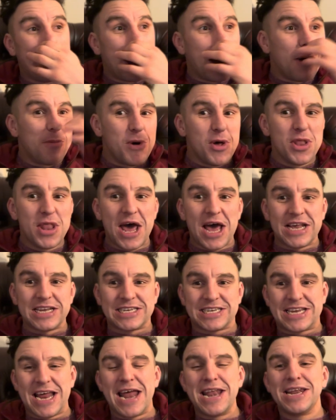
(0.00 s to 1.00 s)
I'm on that
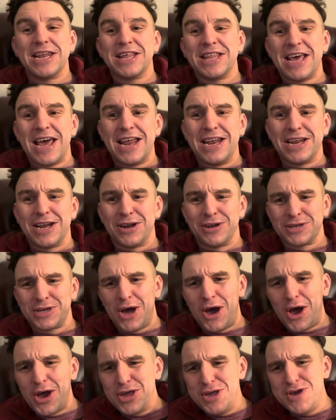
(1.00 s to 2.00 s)
stand at the end." And I was
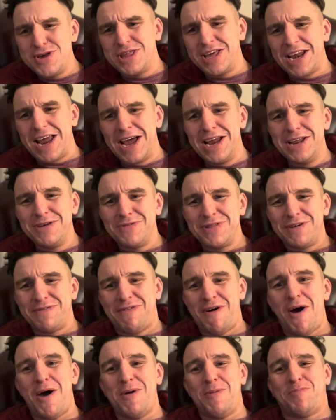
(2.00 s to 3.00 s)
like, "Oh, are you the lady with the
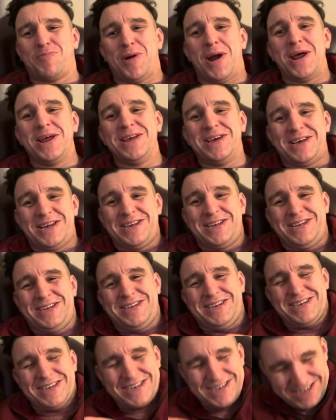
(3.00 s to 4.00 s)

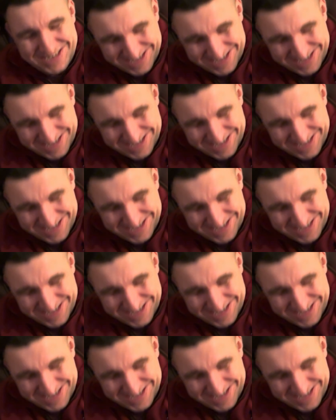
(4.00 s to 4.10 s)
vibrators?"